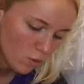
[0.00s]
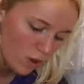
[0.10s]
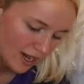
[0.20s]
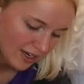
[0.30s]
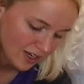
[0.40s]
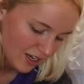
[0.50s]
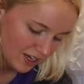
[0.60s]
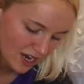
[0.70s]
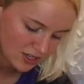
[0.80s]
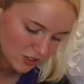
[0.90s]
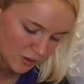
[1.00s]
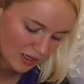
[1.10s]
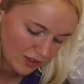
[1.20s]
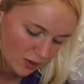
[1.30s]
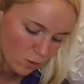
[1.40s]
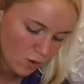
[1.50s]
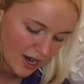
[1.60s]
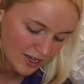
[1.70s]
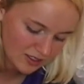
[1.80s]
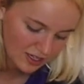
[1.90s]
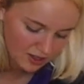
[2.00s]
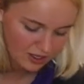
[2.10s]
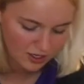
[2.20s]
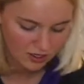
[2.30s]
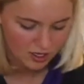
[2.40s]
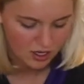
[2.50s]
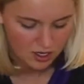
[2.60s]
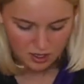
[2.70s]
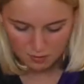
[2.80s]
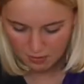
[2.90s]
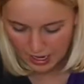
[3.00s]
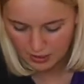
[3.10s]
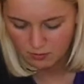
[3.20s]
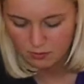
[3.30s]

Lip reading: Why can I not do that? Like, why is that like my